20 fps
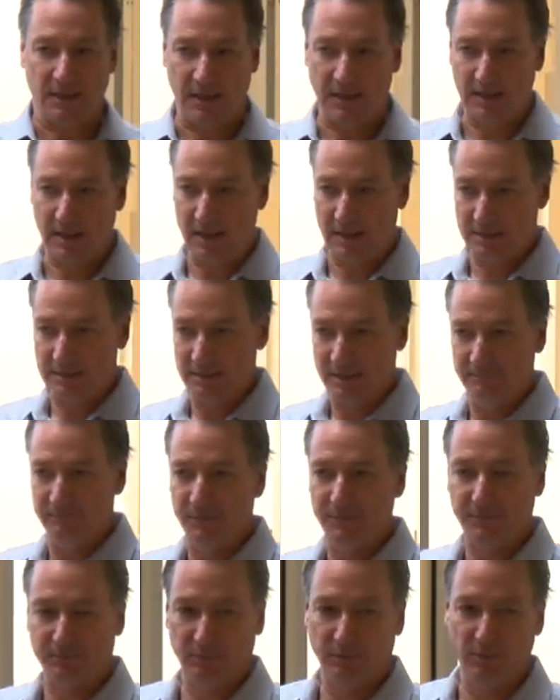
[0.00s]
and, and
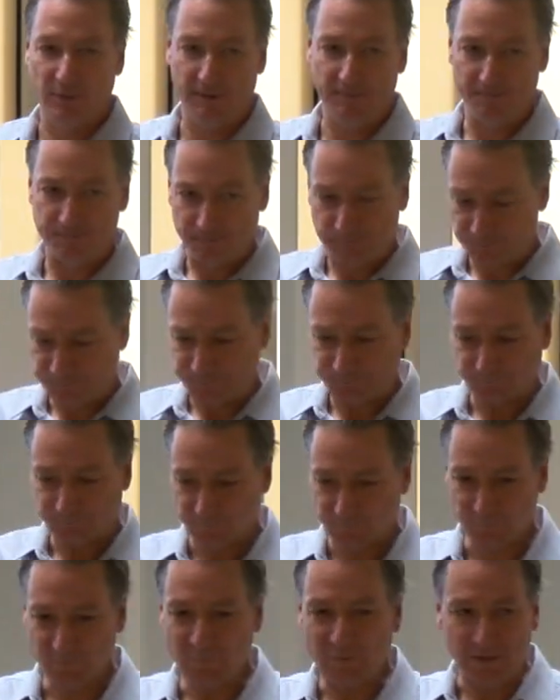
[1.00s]
lived through it
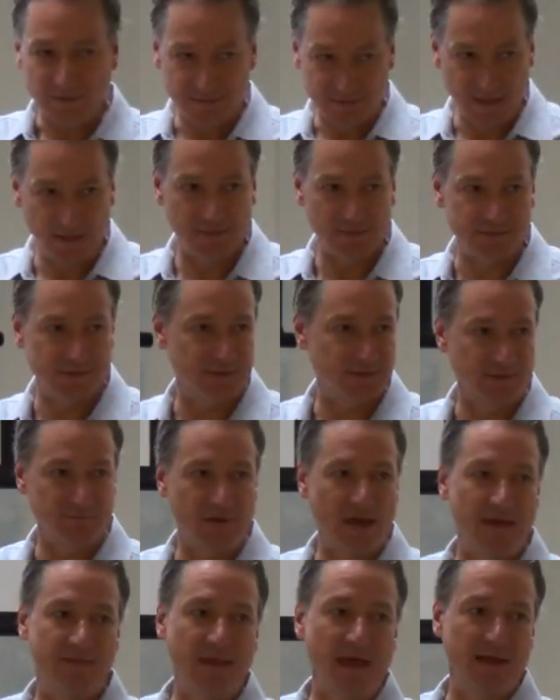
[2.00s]
tell us that they've
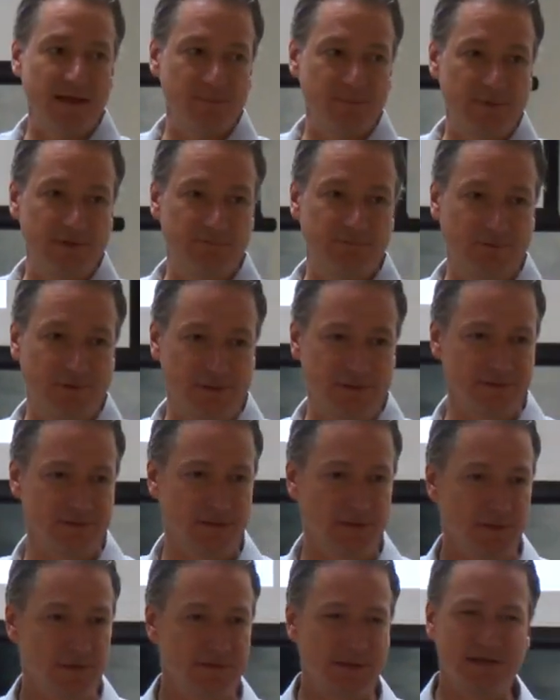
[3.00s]
had that
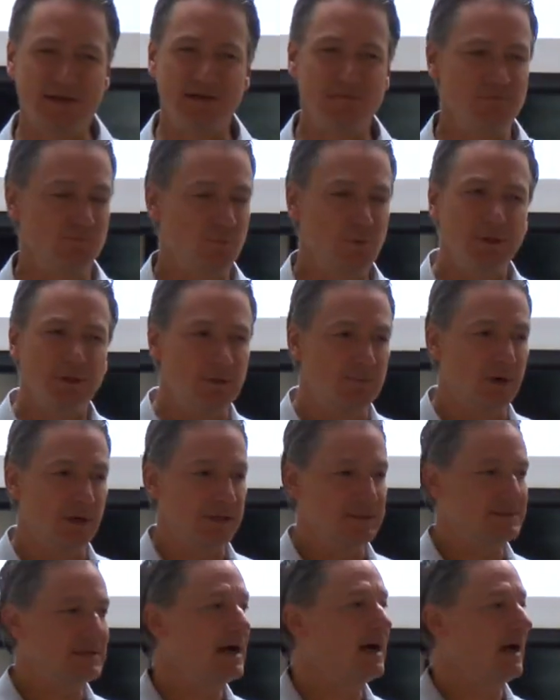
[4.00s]
ambivalence. They didn't really
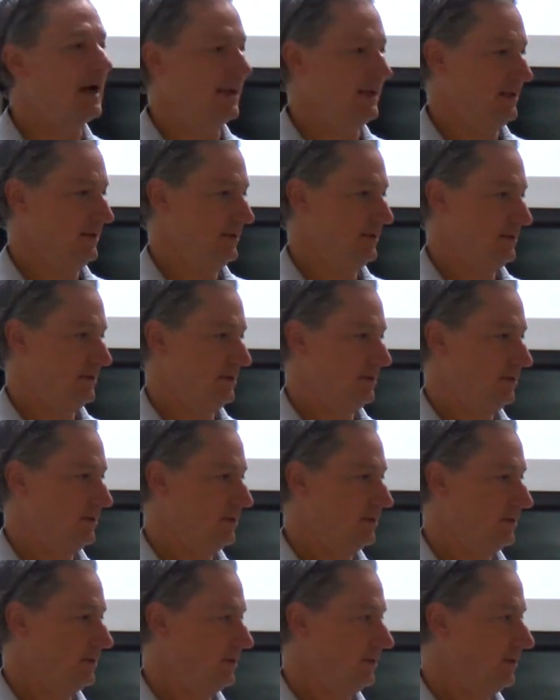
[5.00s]
want to die.
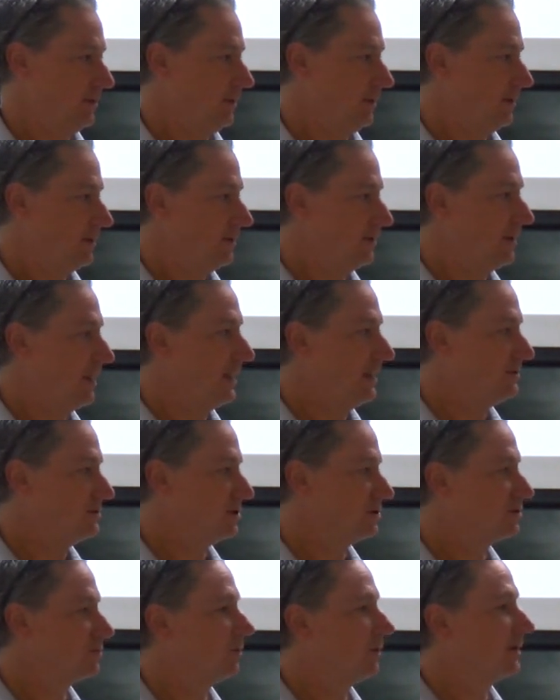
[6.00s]
They
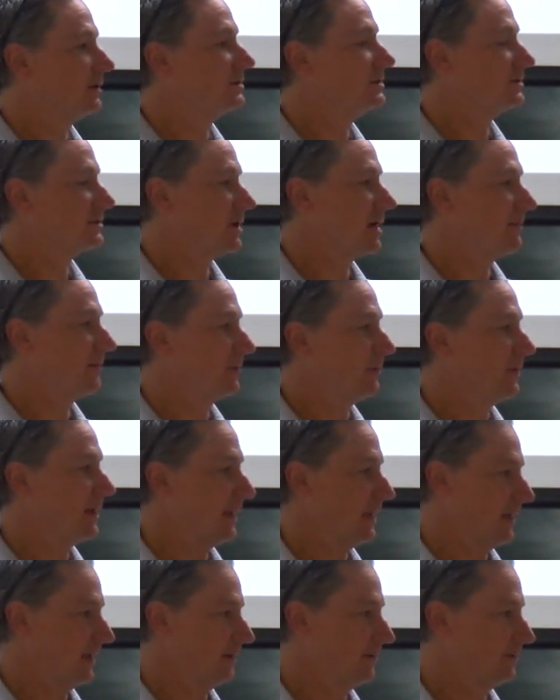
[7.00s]
just wanted to stop the
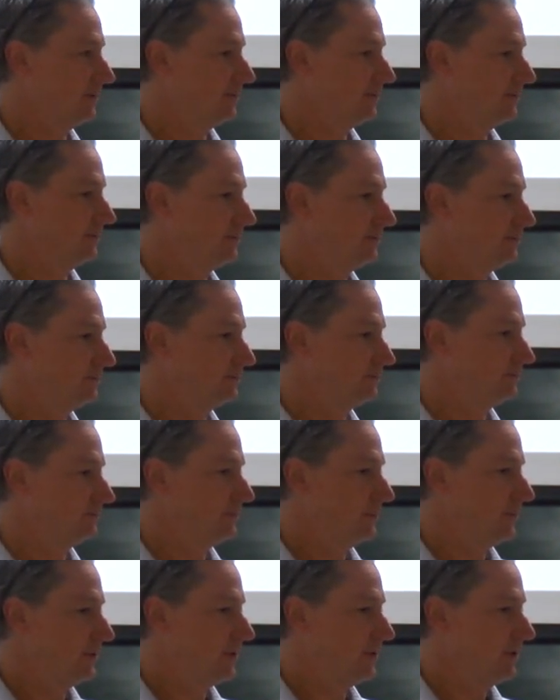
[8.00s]
pain.
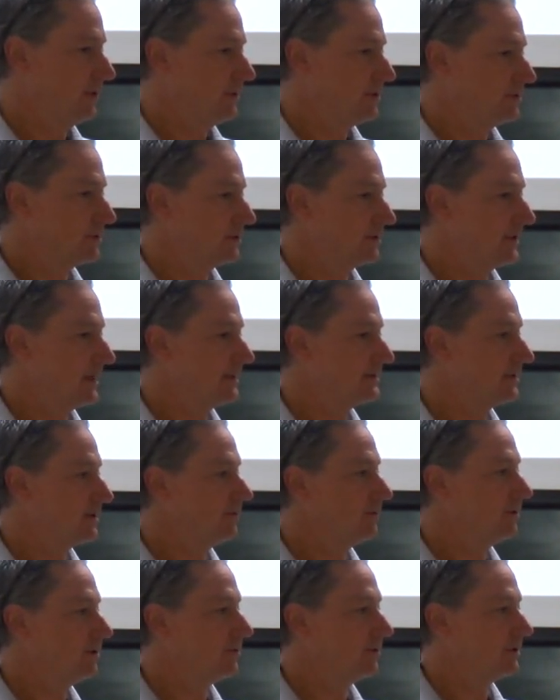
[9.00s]
So that's
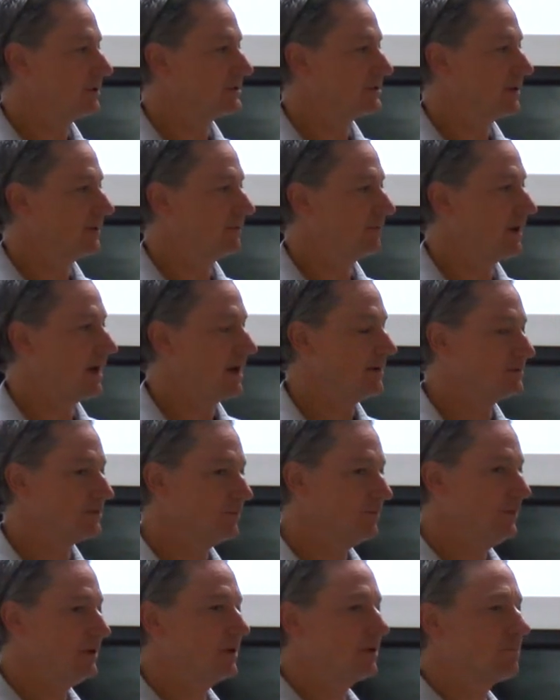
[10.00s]
how we know we can save lives.
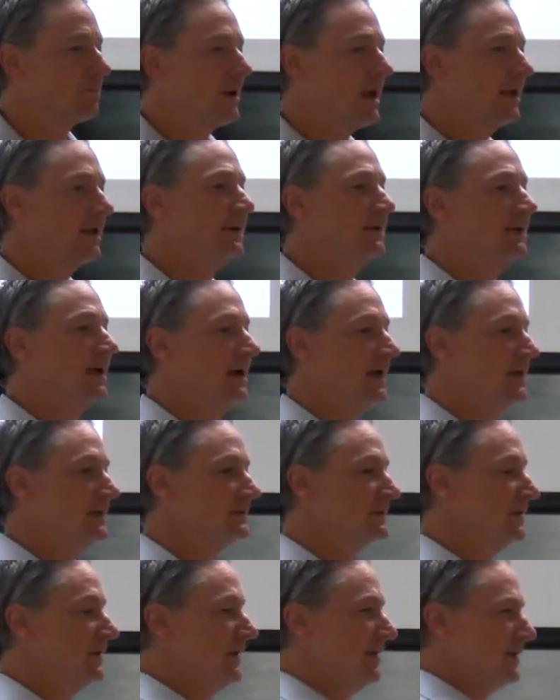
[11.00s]
If we can
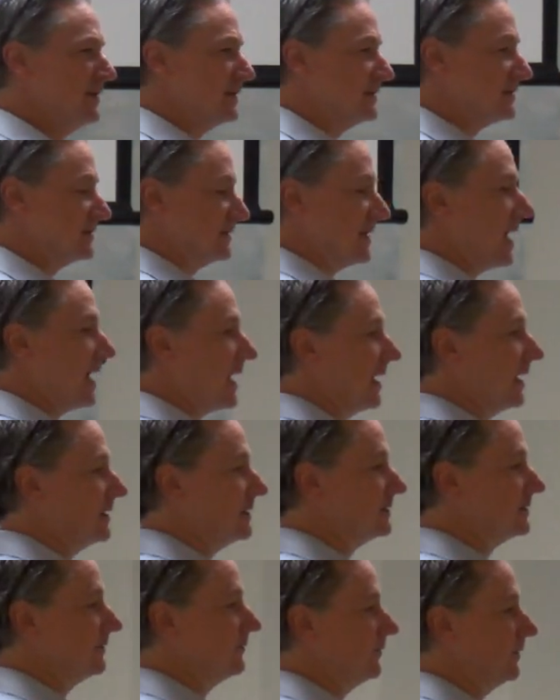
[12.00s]
recognize the
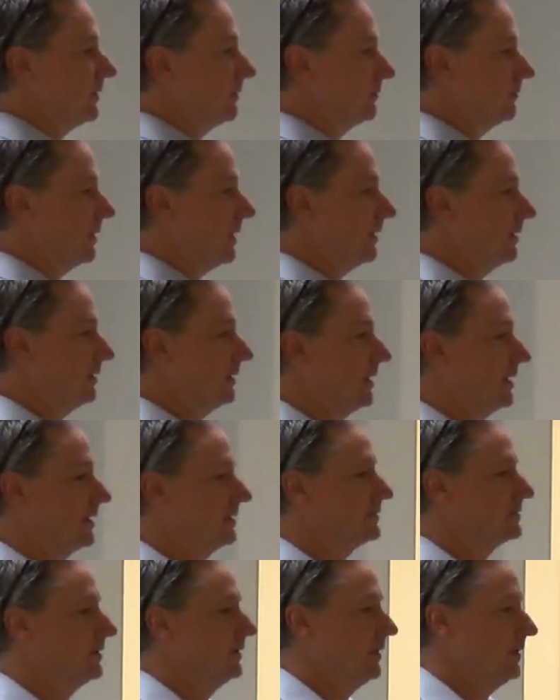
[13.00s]
signs, if we can
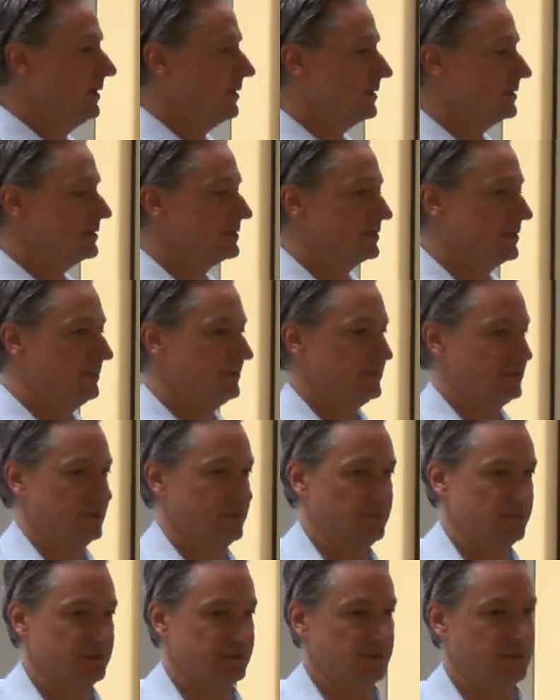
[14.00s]
recognize the
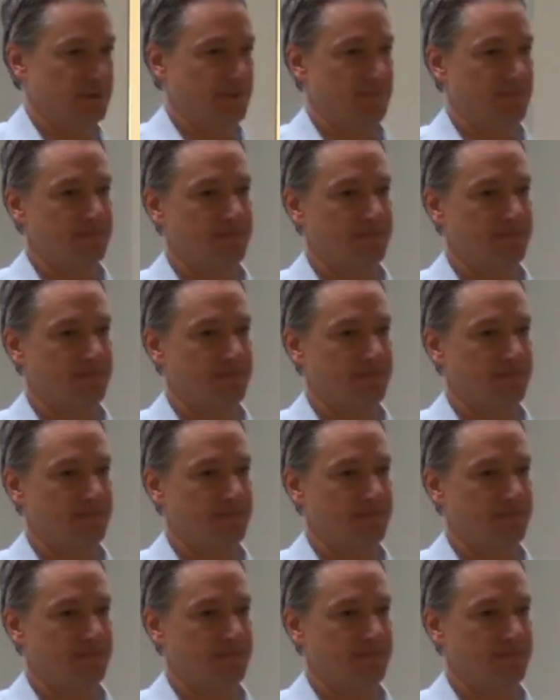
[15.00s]
symptoms,